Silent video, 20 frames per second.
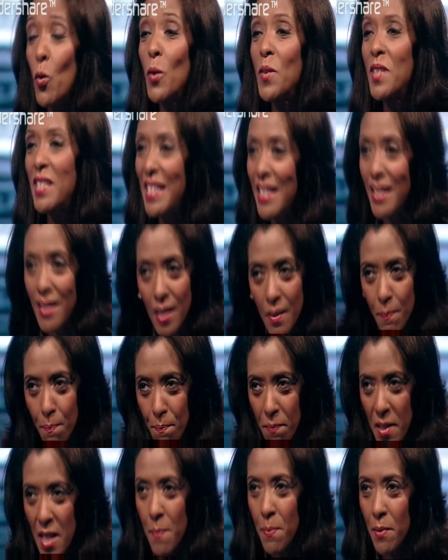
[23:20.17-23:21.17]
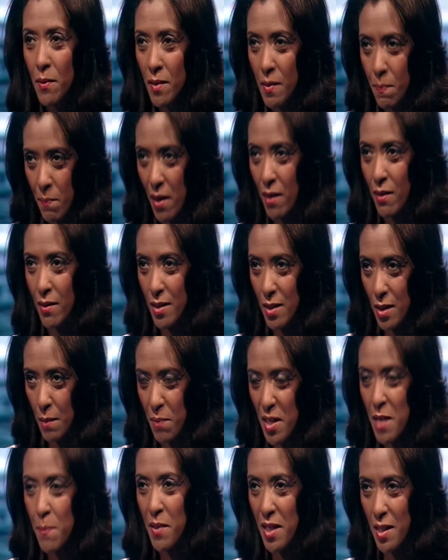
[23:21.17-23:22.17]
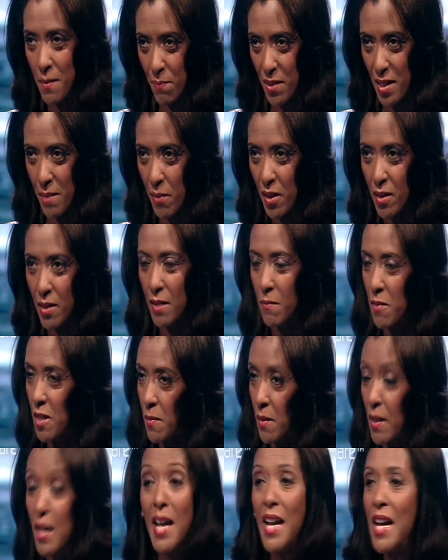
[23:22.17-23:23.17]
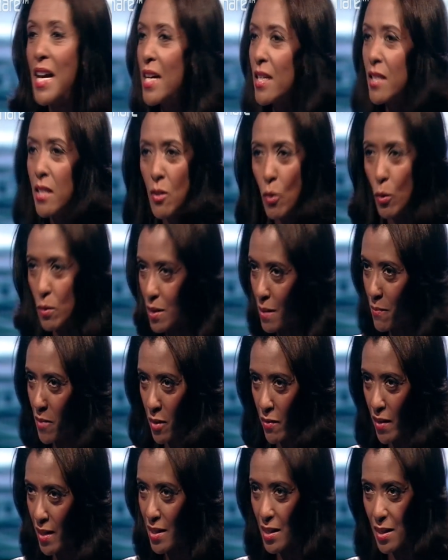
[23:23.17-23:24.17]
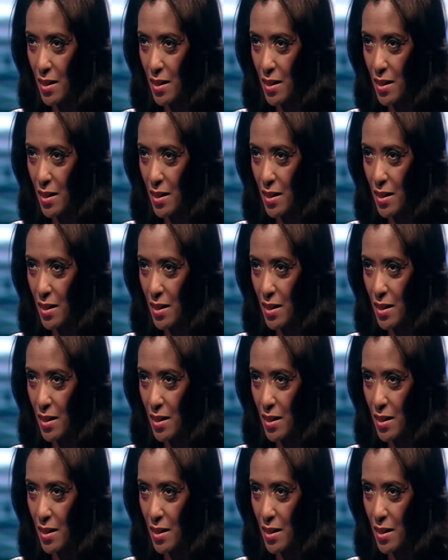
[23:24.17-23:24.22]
was, the People's Party, the PPP, Pakistan People's Party, is not democratic,